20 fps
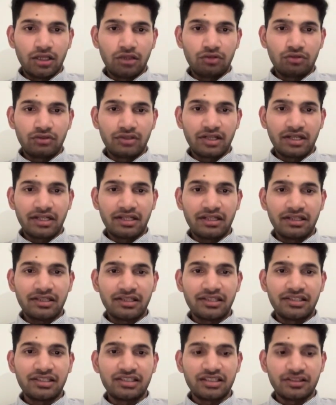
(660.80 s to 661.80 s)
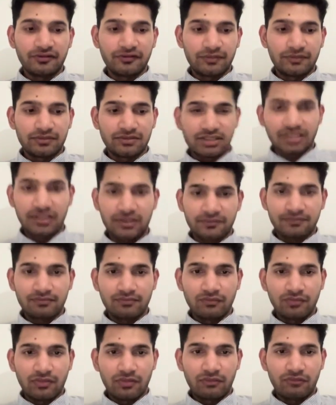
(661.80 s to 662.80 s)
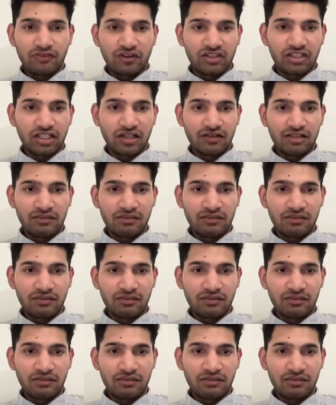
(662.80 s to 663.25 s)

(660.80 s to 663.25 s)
You can take any other website. For now,